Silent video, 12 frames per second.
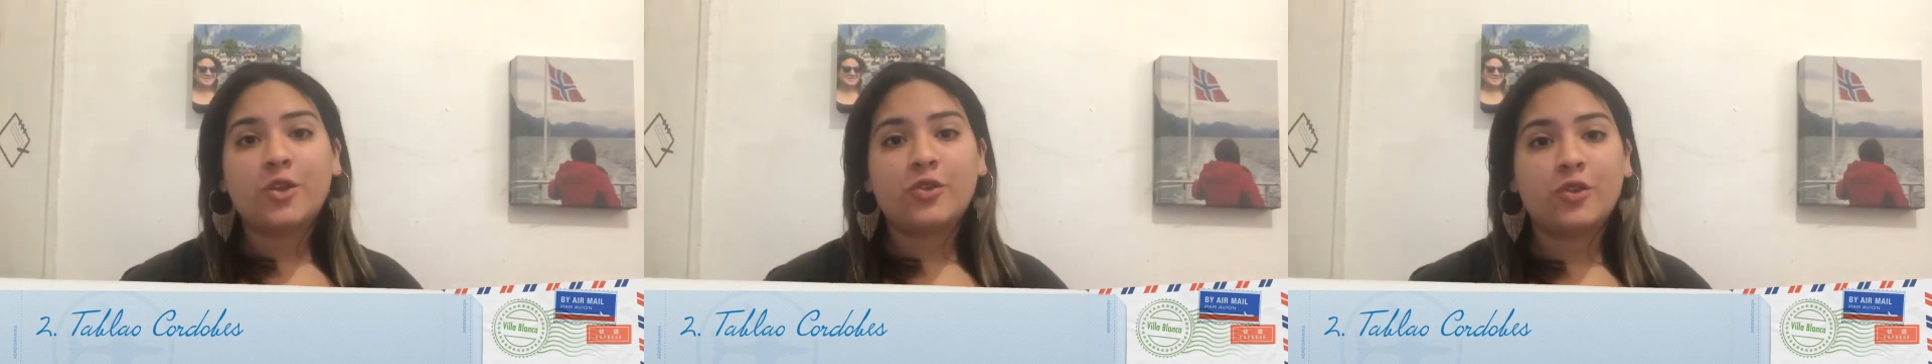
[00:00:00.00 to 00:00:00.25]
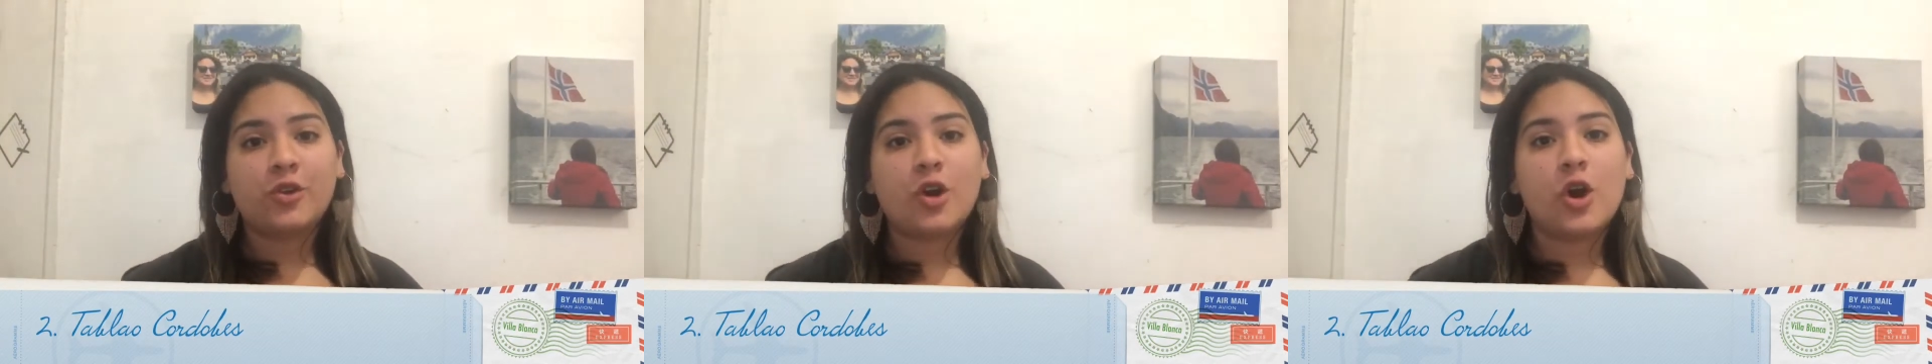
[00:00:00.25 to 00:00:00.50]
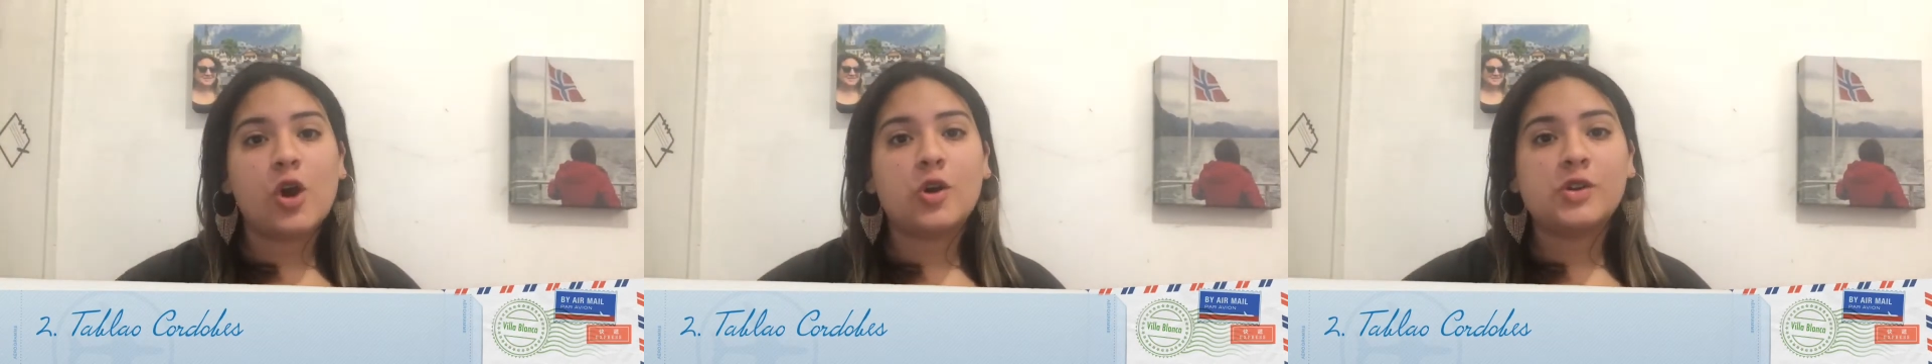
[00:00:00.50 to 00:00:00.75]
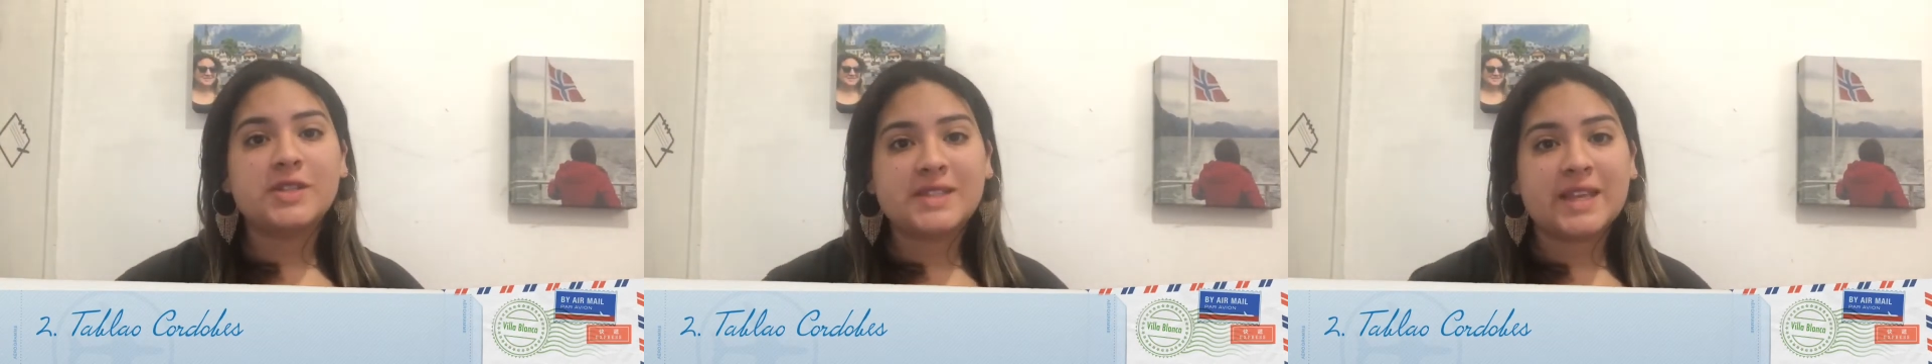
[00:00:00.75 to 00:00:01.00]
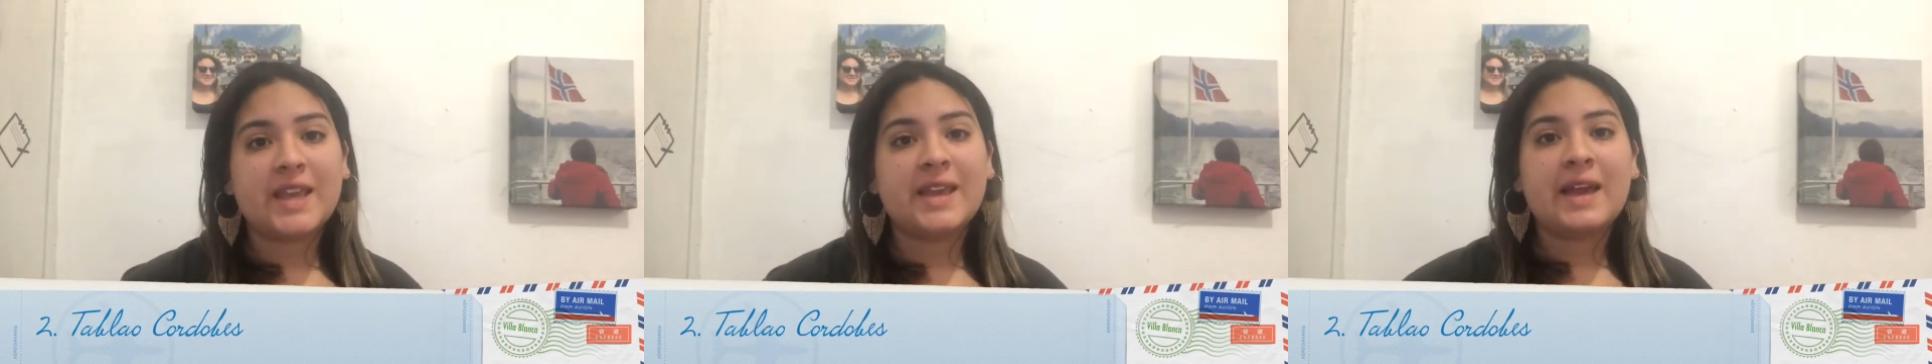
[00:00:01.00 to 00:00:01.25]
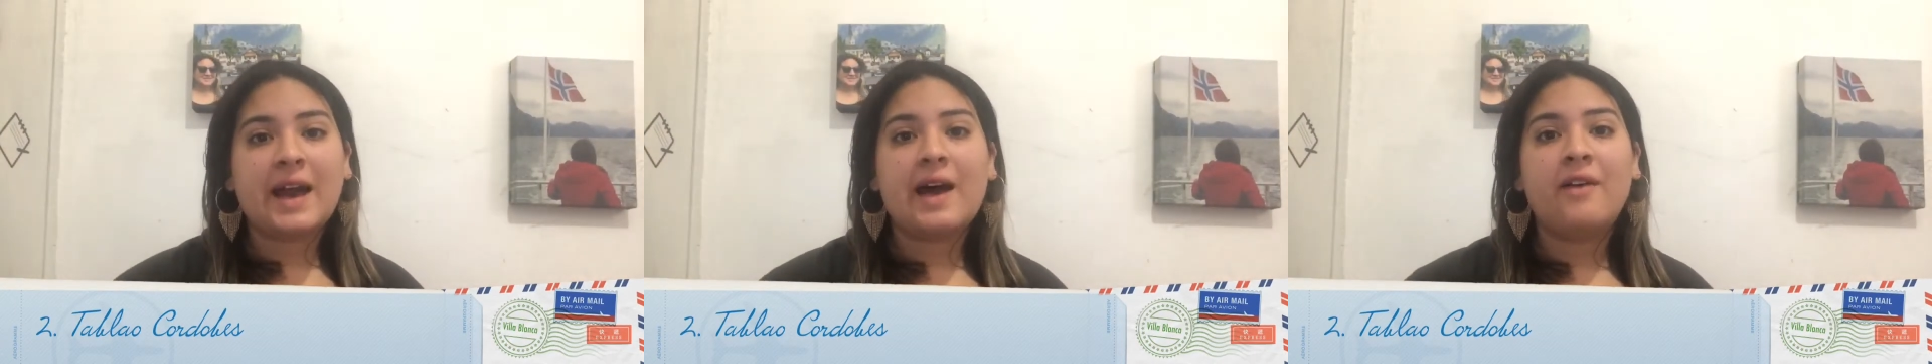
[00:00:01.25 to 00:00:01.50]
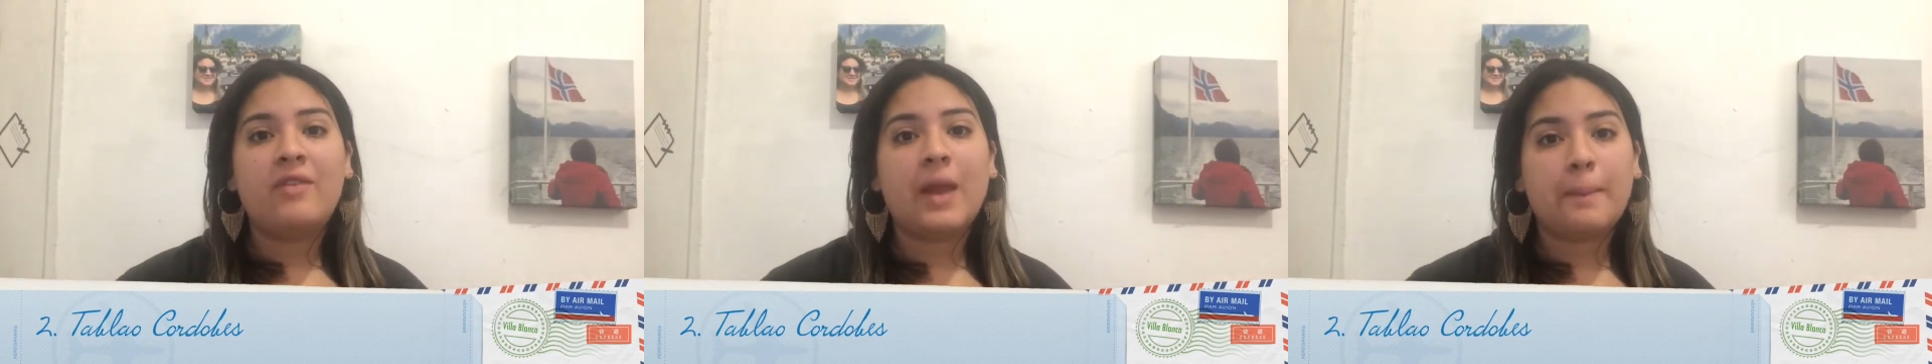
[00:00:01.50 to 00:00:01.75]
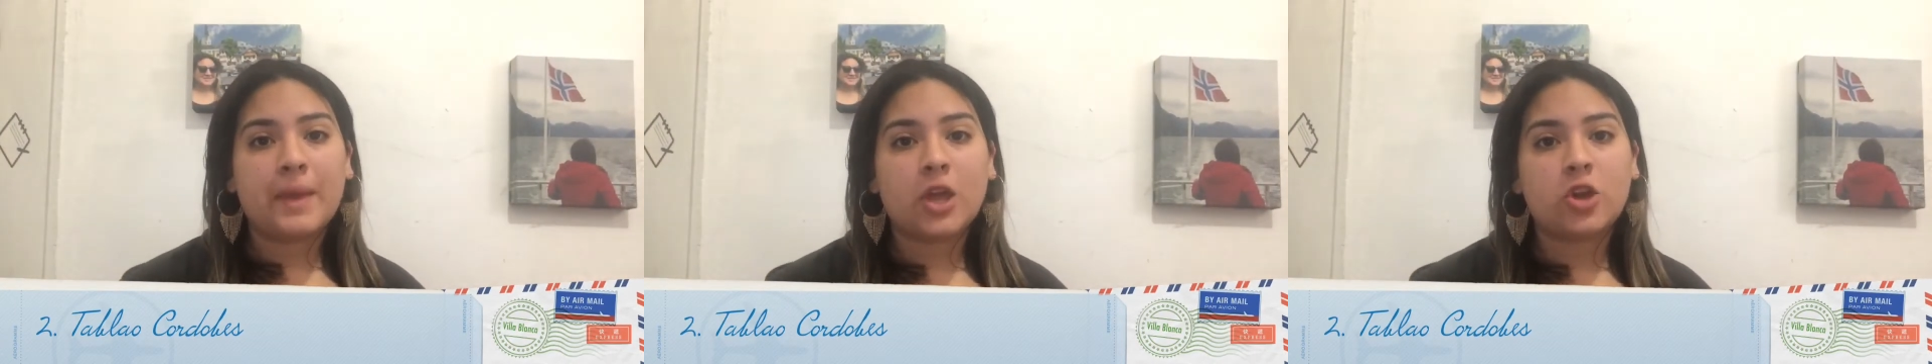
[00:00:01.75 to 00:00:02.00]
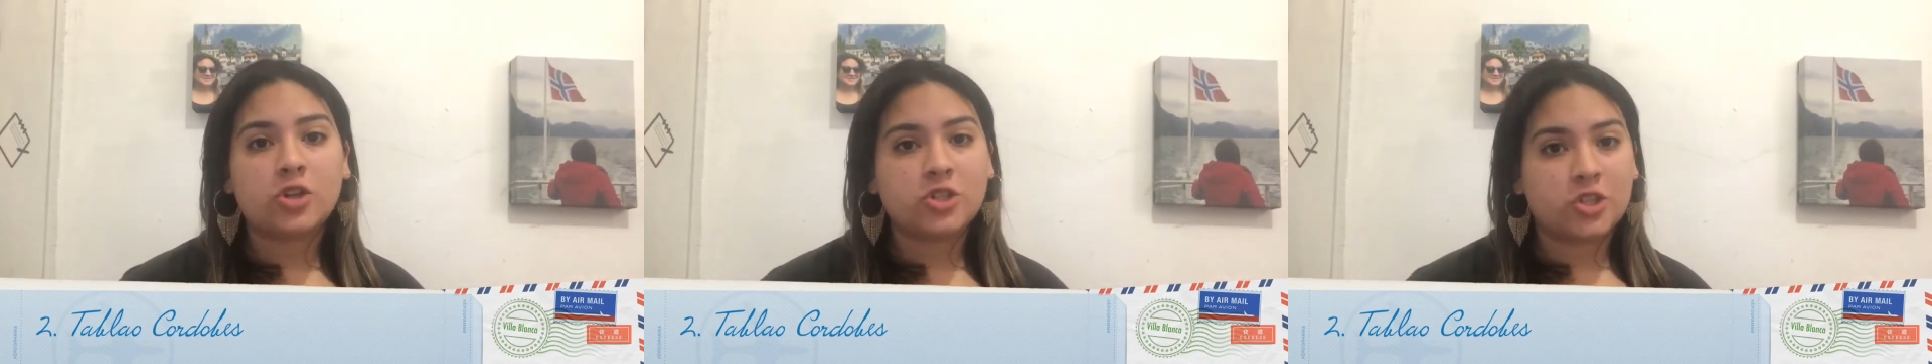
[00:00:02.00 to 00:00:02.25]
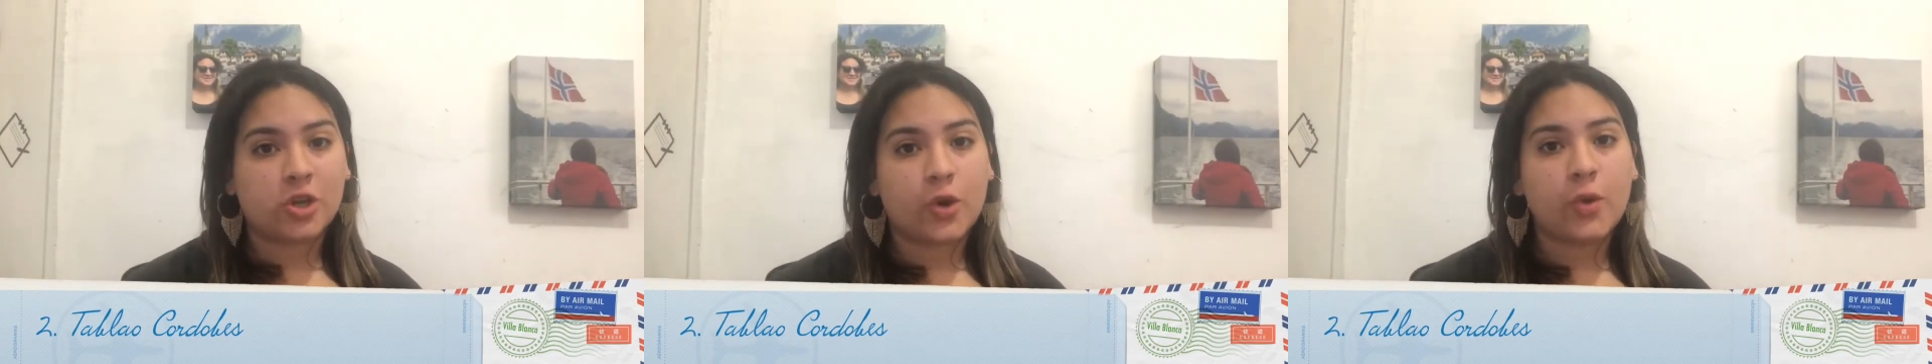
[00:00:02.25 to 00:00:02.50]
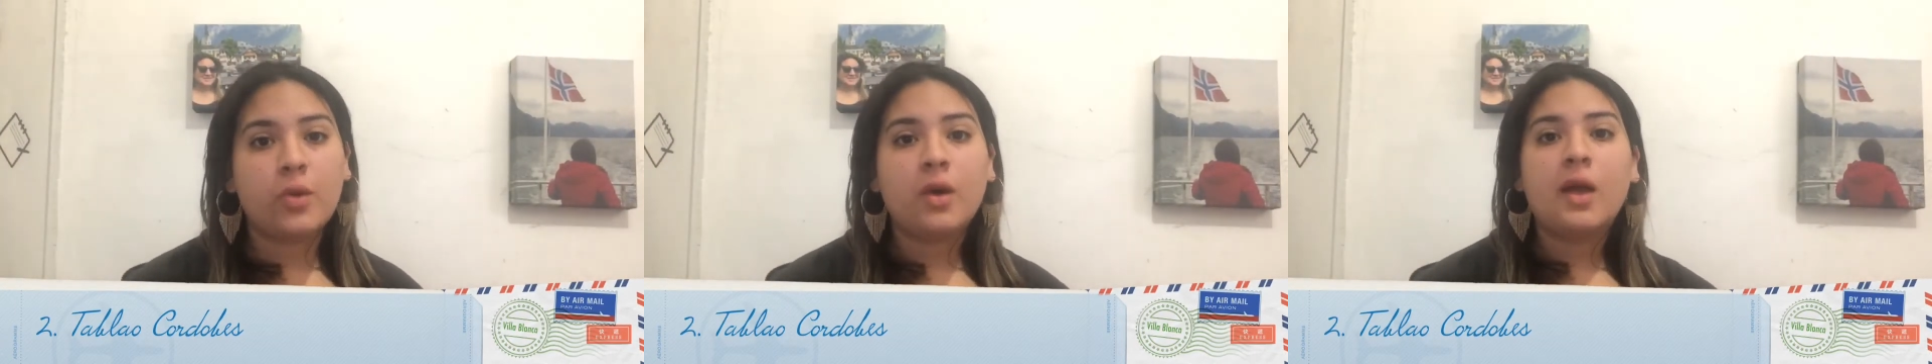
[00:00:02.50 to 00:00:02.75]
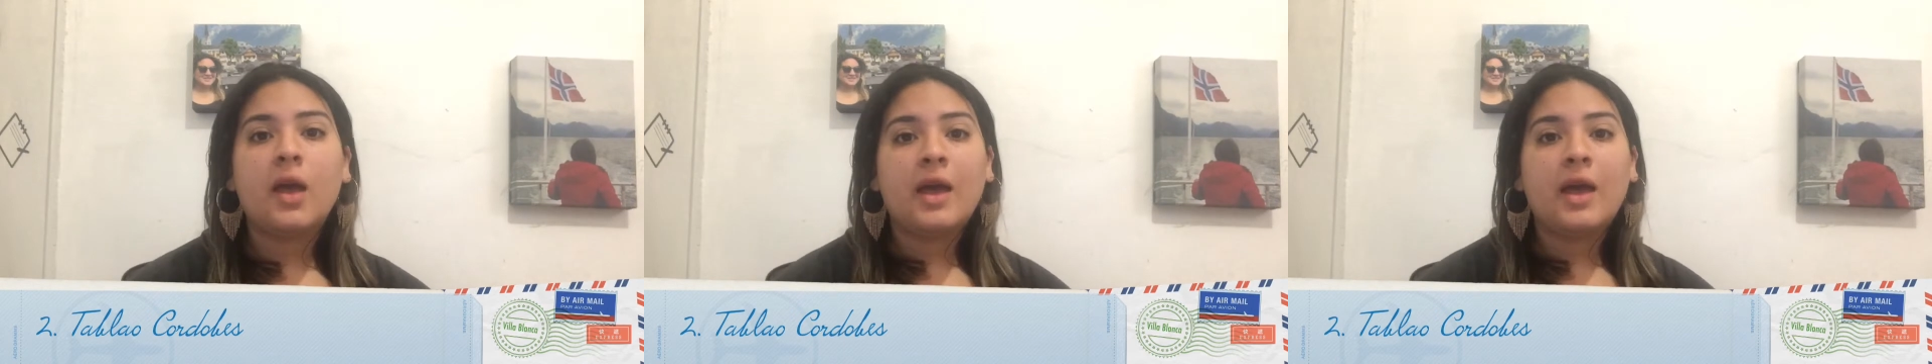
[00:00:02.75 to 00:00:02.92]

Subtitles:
to go see a flamenco show.